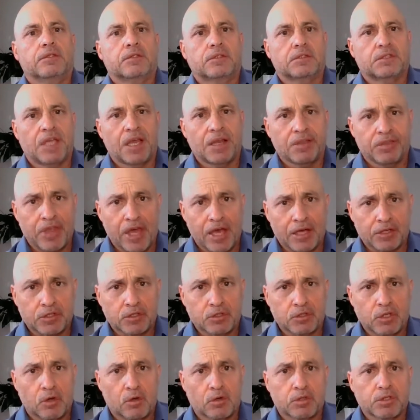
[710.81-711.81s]

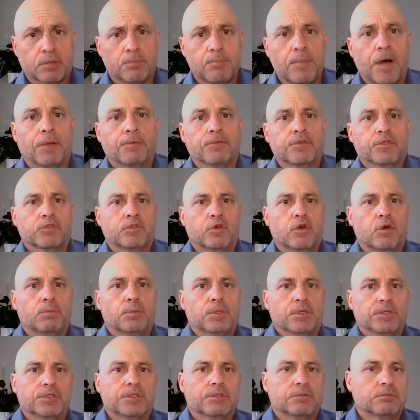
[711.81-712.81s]
$10,000 a month
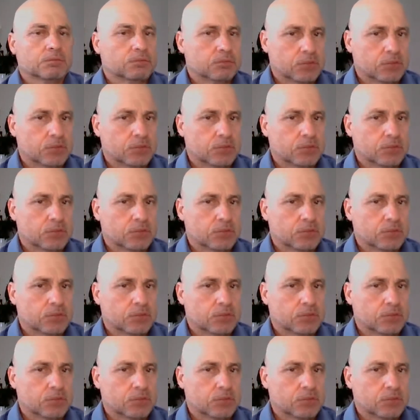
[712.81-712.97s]
surplus?